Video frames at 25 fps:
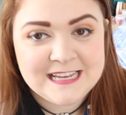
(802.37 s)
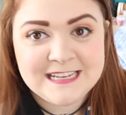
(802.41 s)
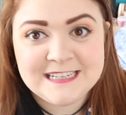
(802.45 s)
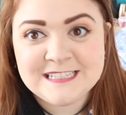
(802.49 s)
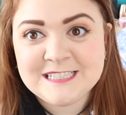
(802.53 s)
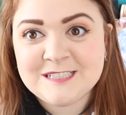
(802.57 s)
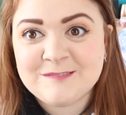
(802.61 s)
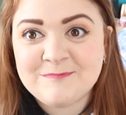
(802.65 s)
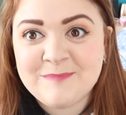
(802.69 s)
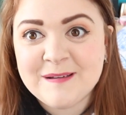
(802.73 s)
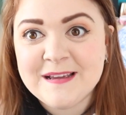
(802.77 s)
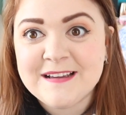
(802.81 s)

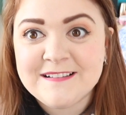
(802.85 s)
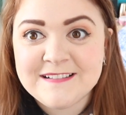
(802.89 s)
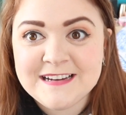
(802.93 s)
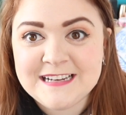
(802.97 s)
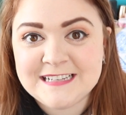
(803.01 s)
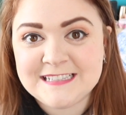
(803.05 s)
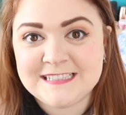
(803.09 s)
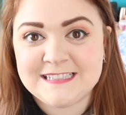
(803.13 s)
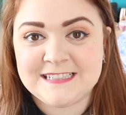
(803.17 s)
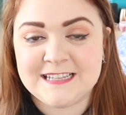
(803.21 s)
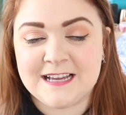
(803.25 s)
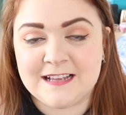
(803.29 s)

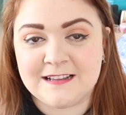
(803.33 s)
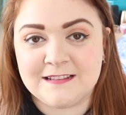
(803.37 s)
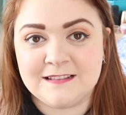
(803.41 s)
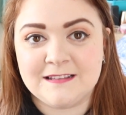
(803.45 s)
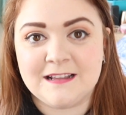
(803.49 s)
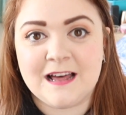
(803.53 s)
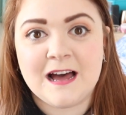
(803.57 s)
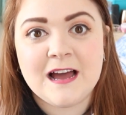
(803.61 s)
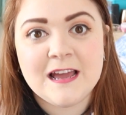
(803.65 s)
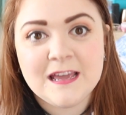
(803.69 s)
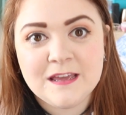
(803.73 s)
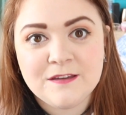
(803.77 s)
experience that
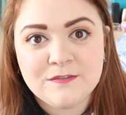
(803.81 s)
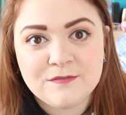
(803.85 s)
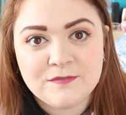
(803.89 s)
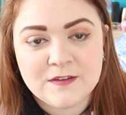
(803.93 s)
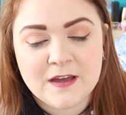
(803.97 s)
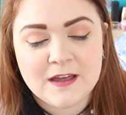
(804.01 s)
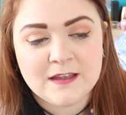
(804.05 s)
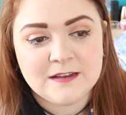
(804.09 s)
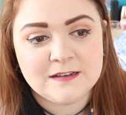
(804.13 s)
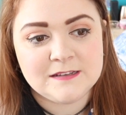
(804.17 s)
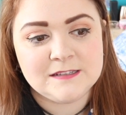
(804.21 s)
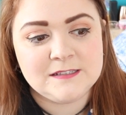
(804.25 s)
life
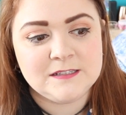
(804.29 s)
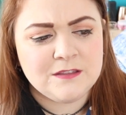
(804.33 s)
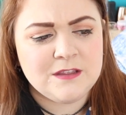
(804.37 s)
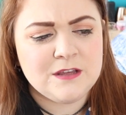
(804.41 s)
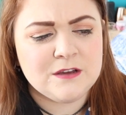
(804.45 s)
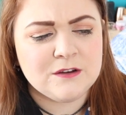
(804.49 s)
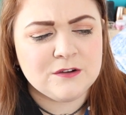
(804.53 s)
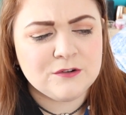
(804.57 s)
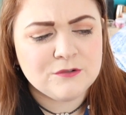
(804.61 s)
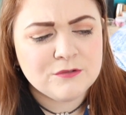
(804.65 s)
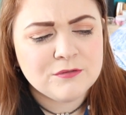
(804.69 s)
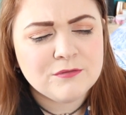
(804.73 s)
and the
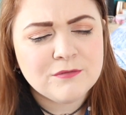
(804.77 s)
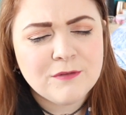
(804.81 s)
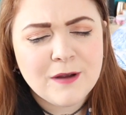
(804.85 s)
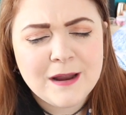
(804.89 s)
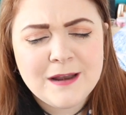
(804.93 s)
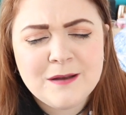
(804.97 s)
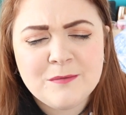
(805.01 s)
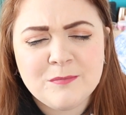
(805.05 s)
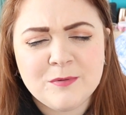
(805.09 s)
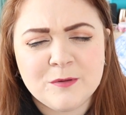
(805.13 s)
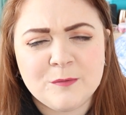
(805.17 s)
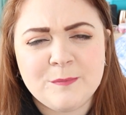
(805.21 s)

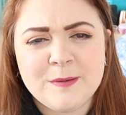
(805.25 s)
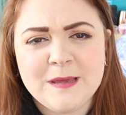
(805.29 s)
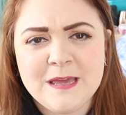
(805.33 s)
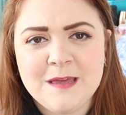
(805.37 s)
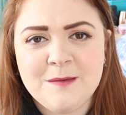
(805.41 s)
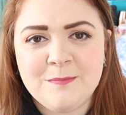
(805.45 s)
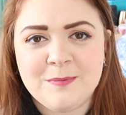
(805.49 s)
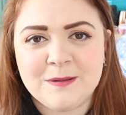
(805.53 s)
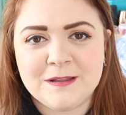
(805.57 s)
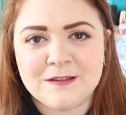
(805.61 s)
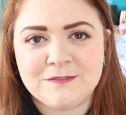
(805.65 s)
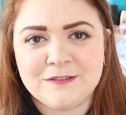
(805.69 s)
incredible
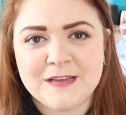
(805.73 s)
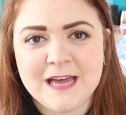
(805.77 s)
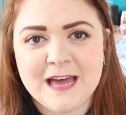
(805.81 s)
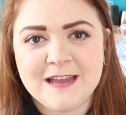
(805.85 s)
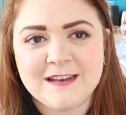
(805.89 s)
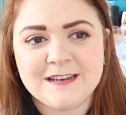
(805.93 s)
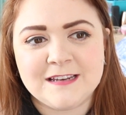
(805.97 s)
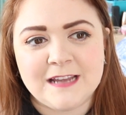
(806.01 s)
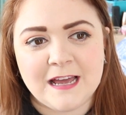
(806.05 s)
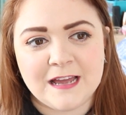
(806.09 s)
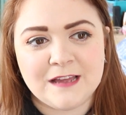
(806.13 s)
people of Gander.